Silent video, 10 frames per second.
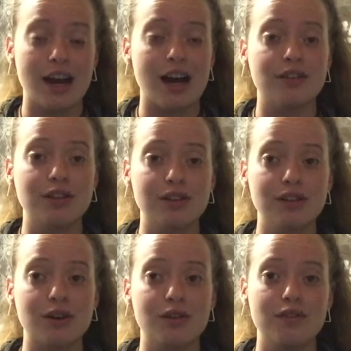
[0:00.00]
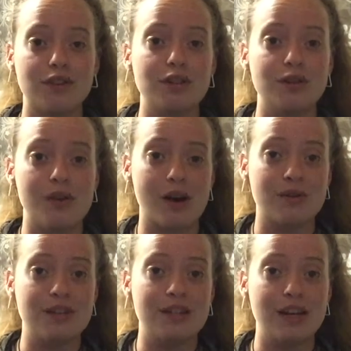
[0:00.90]
I have a little over 2
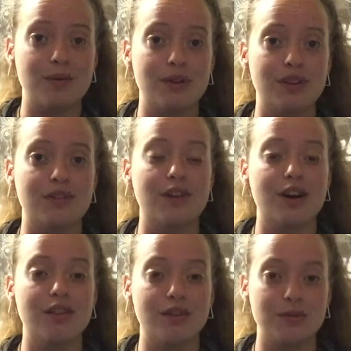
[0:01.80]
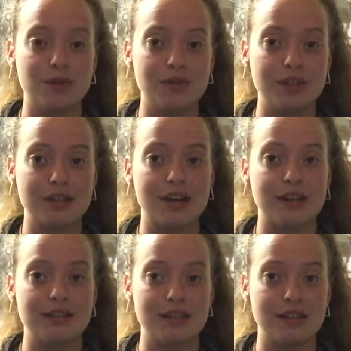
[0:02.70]
hours a day worth of other music
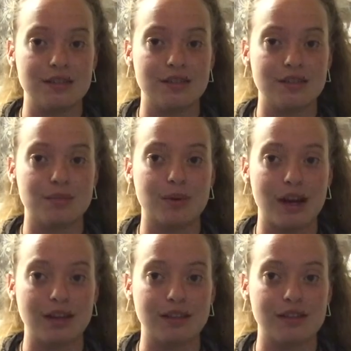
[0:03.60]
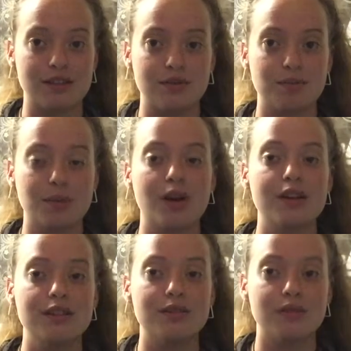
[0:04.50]
class things to practice, plus the